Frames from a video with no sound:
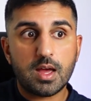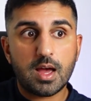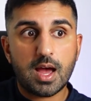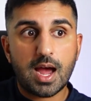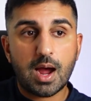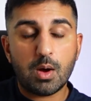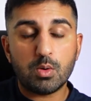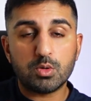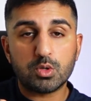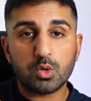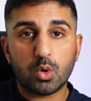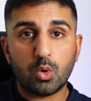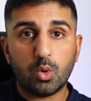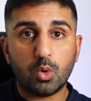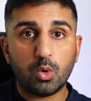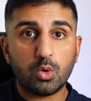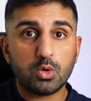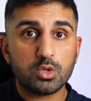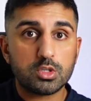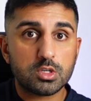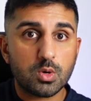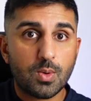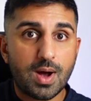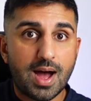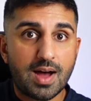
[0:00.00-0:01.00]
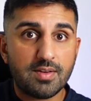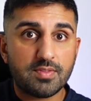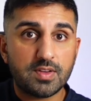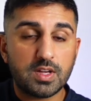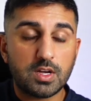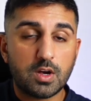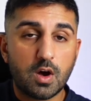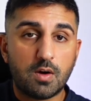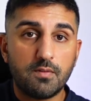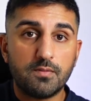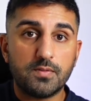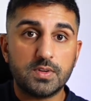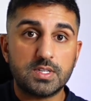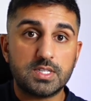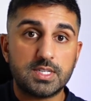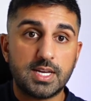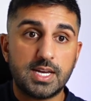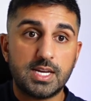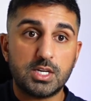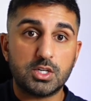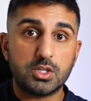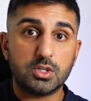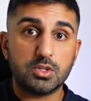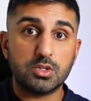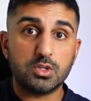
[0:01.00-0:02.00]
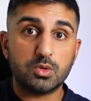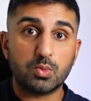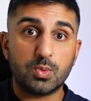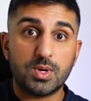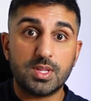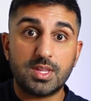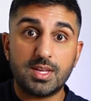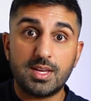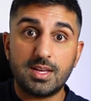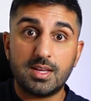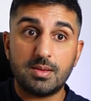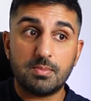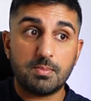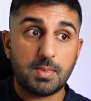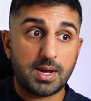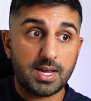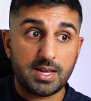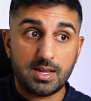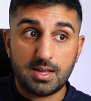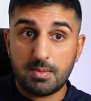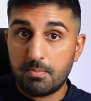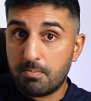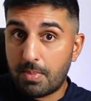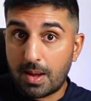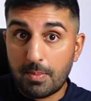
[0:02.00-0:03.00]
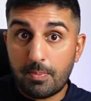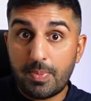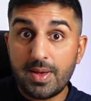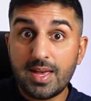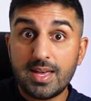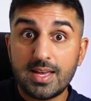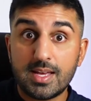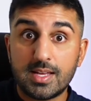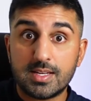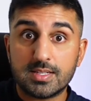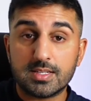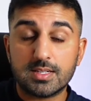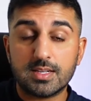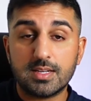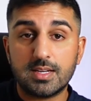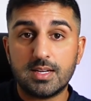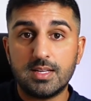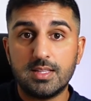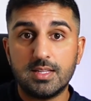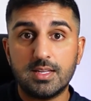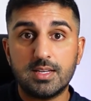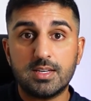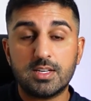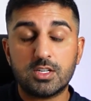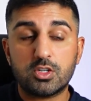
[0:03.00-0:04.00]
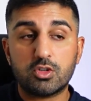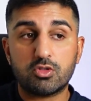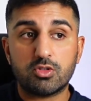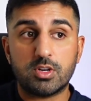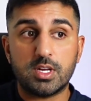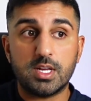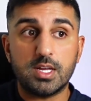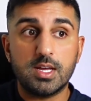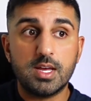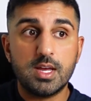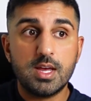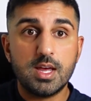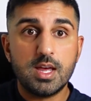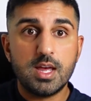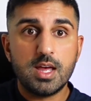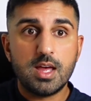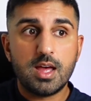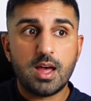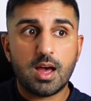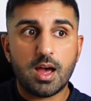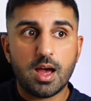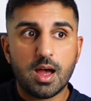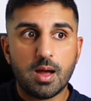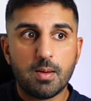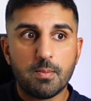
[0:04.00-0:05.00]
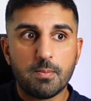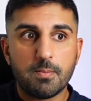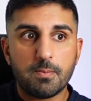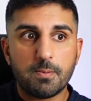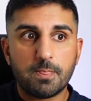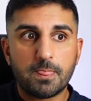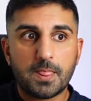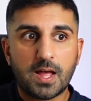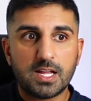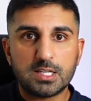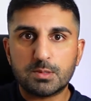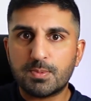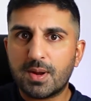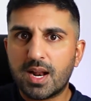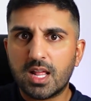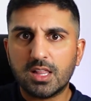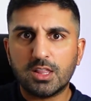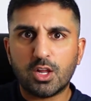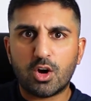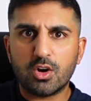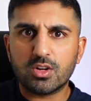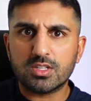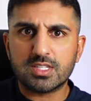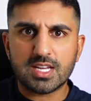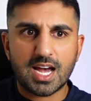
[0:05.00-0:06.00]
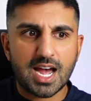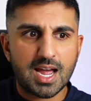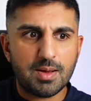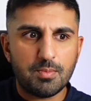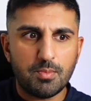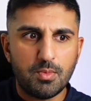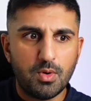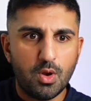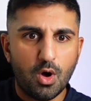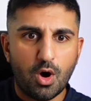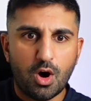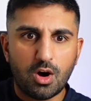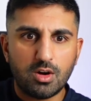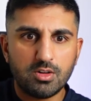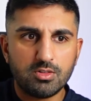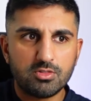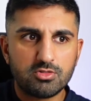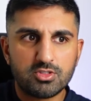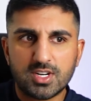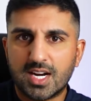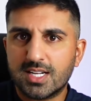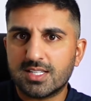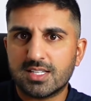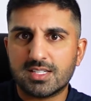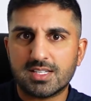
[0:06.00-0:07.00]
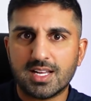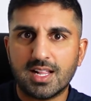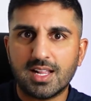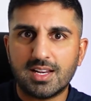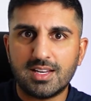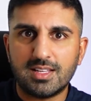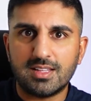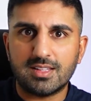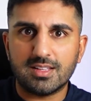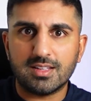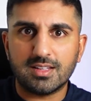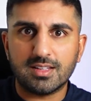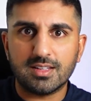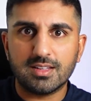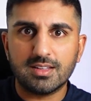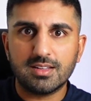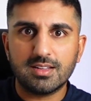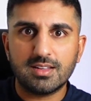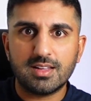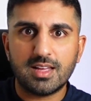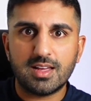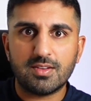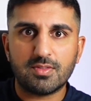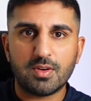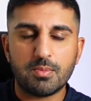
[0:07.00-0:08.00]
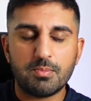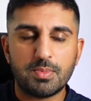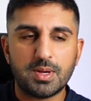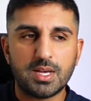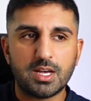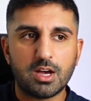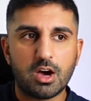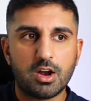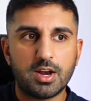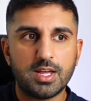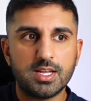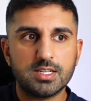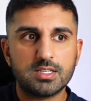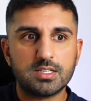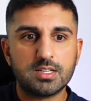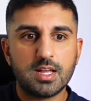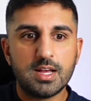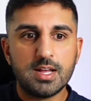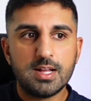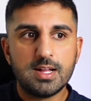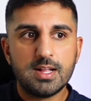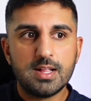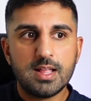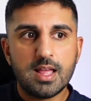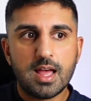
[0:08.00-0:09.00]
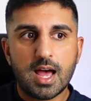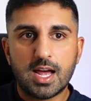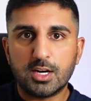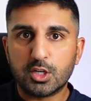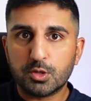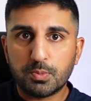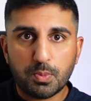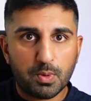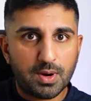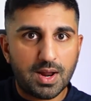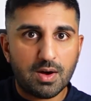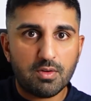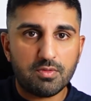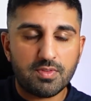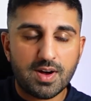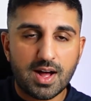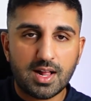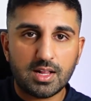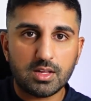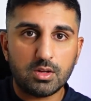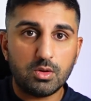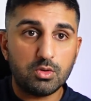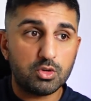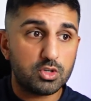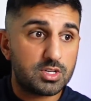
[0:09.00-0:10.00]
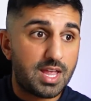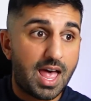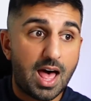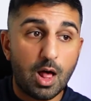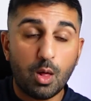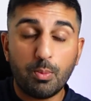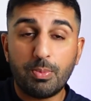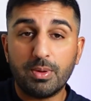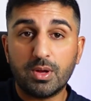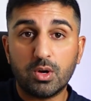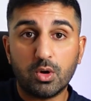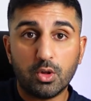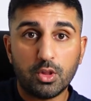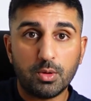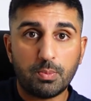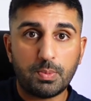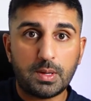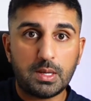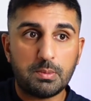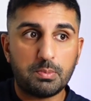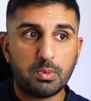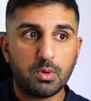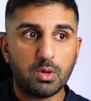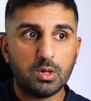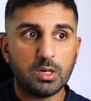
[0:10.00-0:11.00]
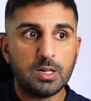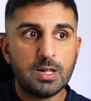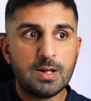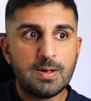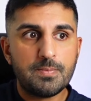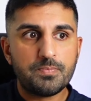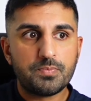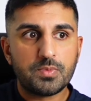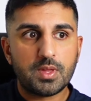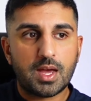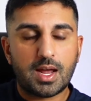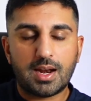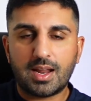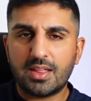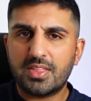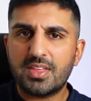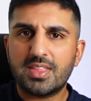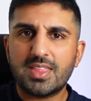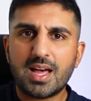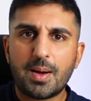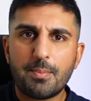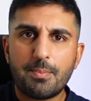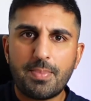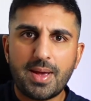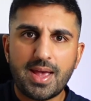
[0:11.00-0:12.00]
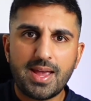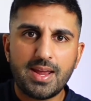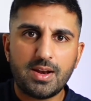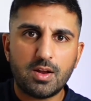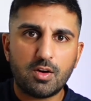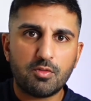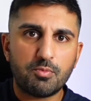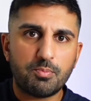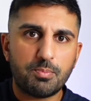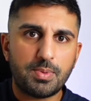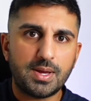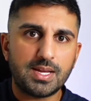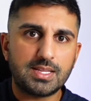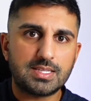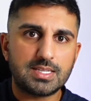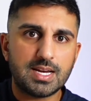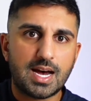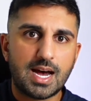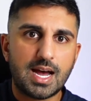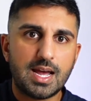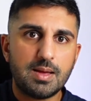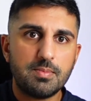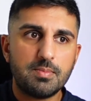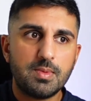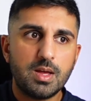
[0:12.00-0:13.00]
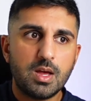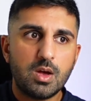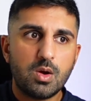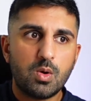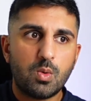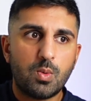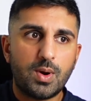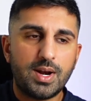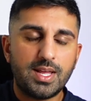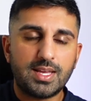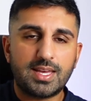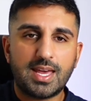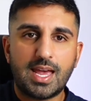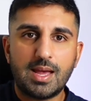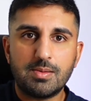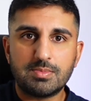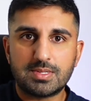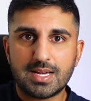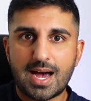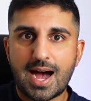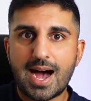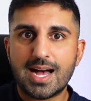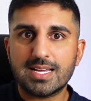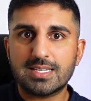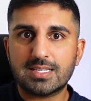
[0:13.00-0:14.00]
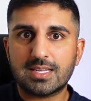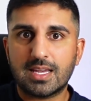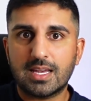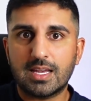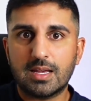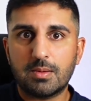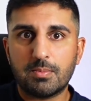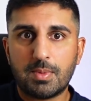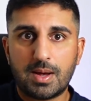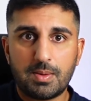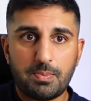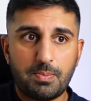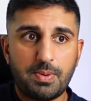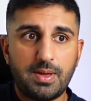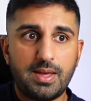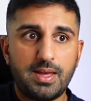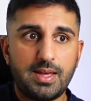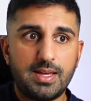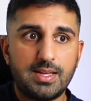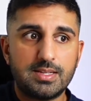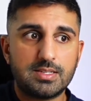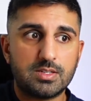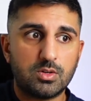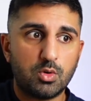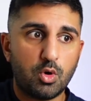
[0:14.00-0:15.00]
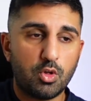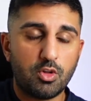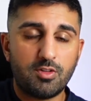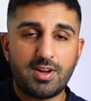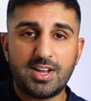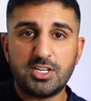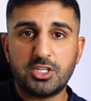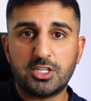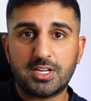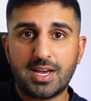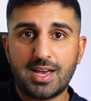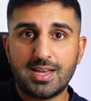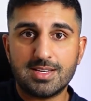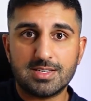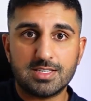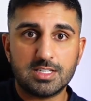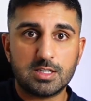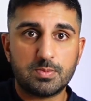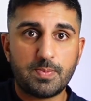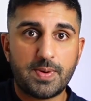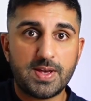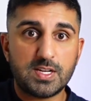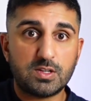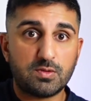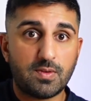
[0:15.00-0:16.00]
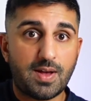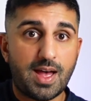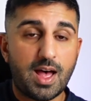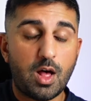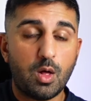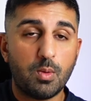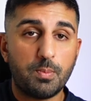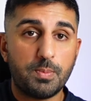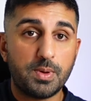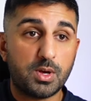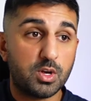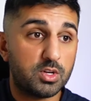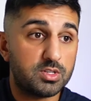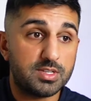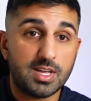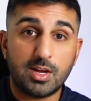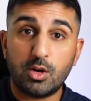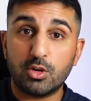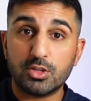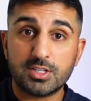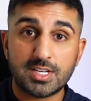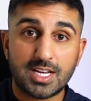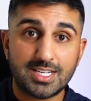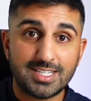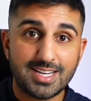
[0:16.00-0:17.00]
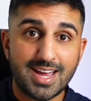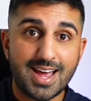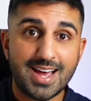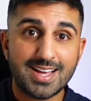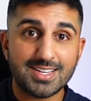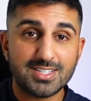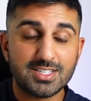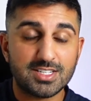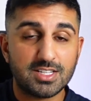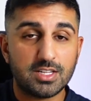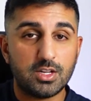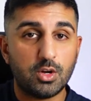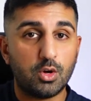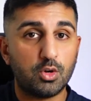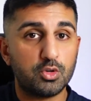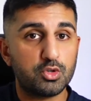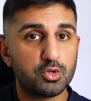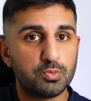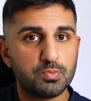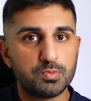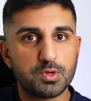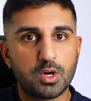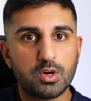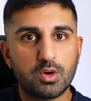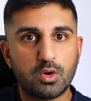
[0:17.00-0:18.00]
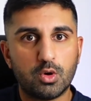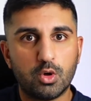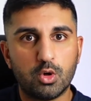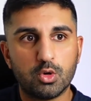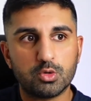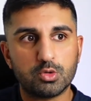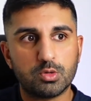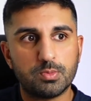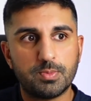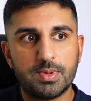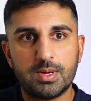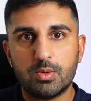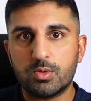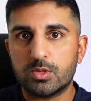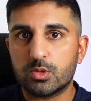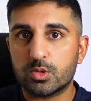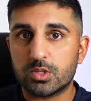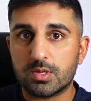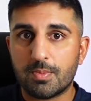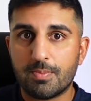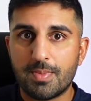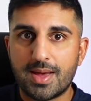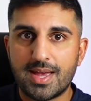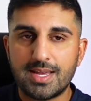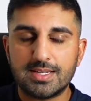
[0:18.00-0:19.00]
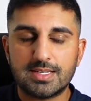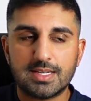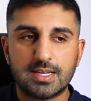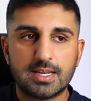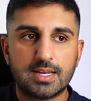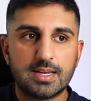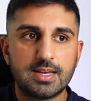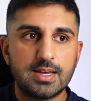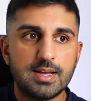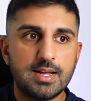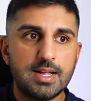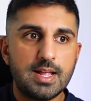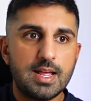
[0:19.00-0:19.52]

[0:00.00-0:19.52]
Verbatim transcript: I was also having conversations with my, my peers in the industry. Um, I spent a long time not trying to sell anything, if I'm being honest, and just put out value, just helping other people and I think that paid off big time when it came to asking my peers and other educators in the space for help because they all said yes and they all jumped on calls with me, which was amazing.